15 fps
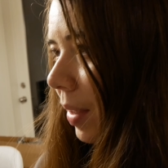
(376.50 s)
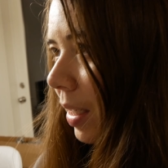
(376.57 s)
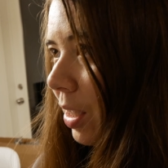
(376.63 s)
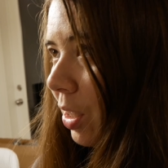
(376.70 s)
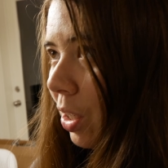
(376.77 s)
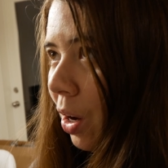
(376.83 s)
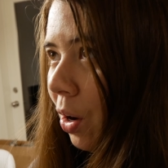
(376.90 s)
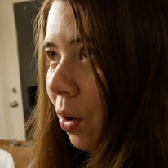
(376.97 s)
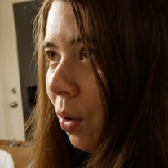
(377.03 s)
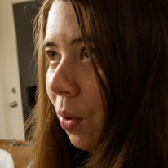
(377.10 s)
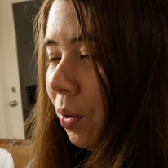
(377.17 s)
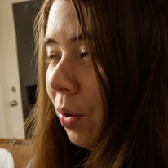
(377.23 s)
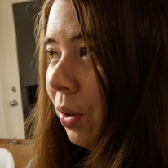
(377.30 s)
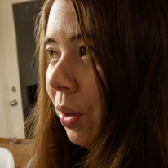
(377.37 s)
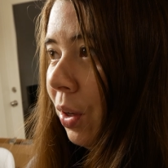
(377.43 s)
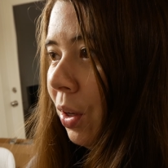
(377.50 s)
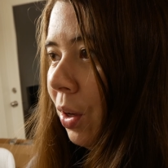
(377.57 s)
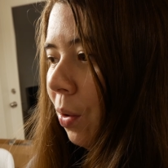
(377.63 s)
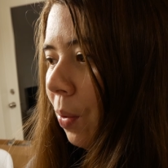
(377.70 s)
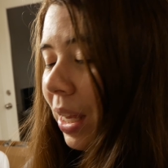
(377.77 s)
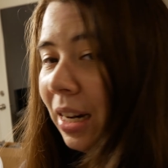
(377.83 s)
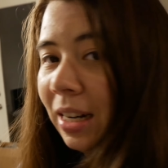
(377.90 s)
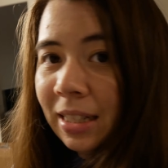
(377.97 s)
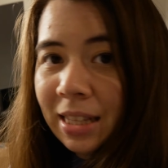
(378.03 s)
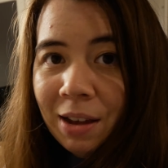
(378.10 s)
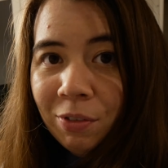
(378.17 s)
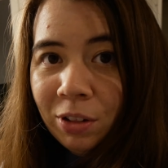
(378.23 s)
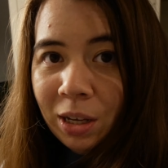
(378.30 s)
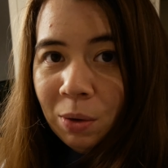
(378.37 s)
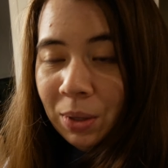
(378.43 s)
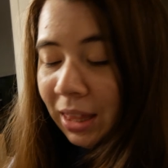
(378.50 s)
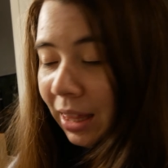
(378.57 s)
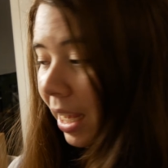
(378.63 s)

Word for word: so we couldn't level it with